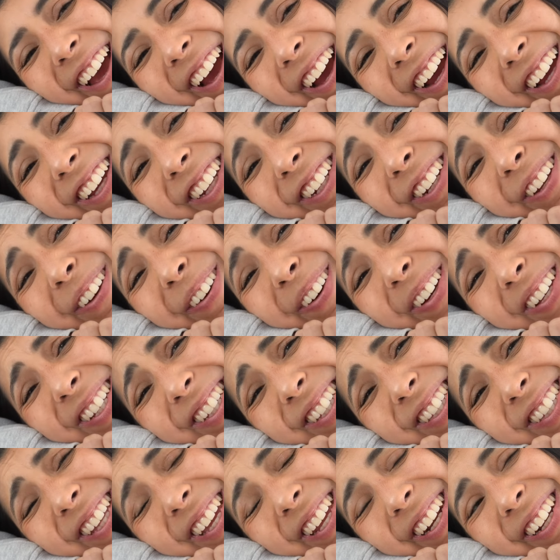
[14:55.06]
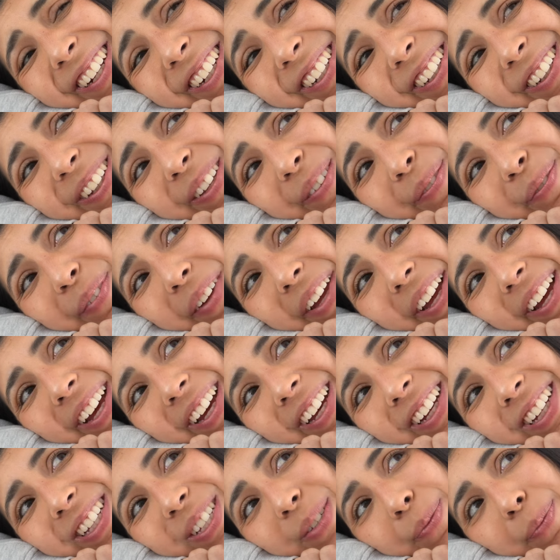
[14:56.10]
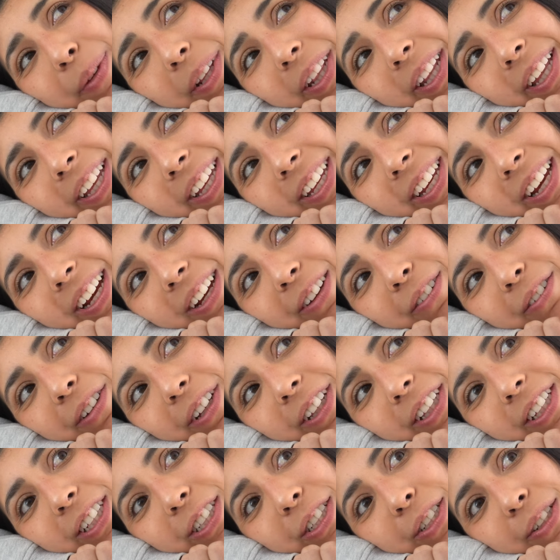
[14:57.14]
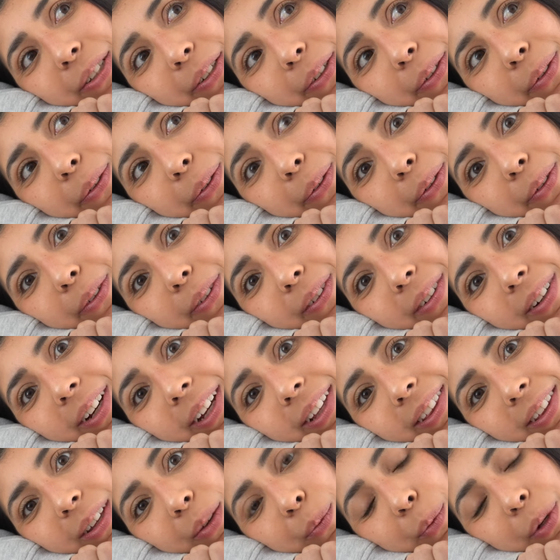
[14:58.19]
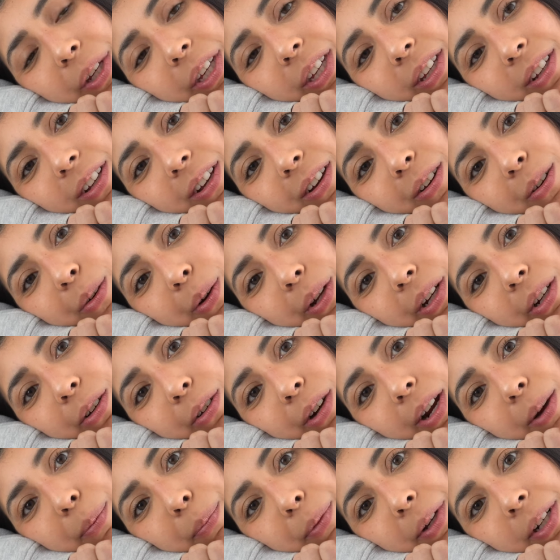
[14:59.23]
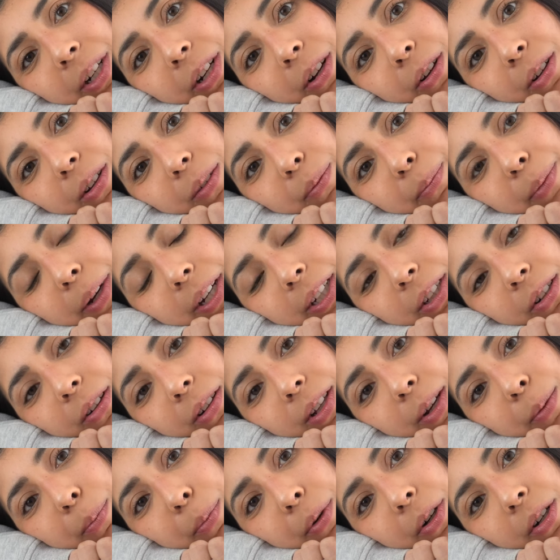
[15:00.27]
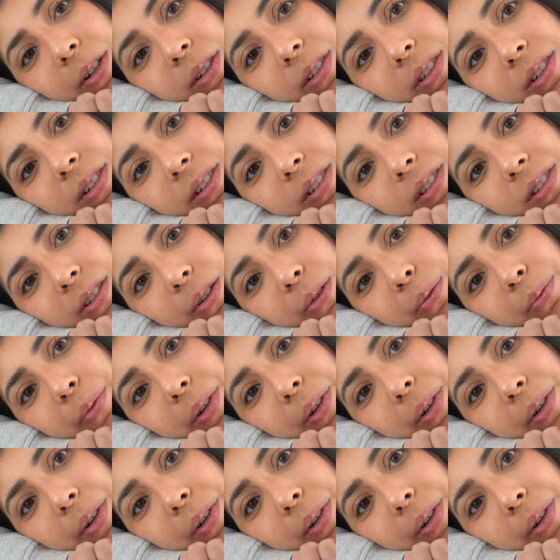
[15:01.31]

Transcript: I know I said it in the past, but like I really do. I think we can go and grab Magnolia Parks and start